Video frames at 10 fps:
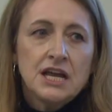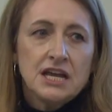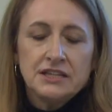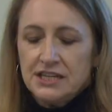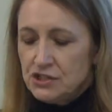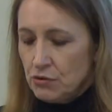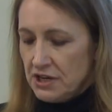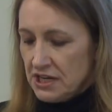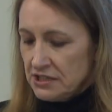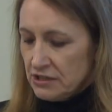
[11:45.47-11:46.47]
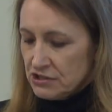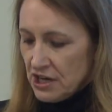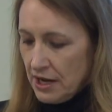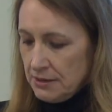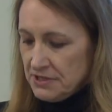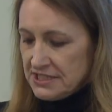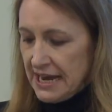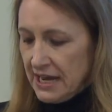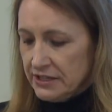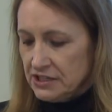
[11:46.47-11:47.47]
and they donate their time and
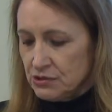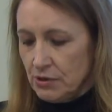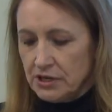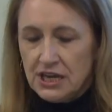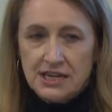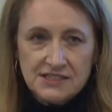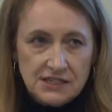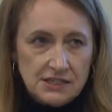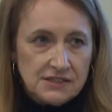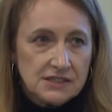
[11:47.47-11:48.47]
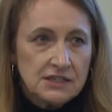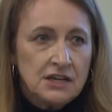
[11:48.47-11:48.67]
talent to our cases.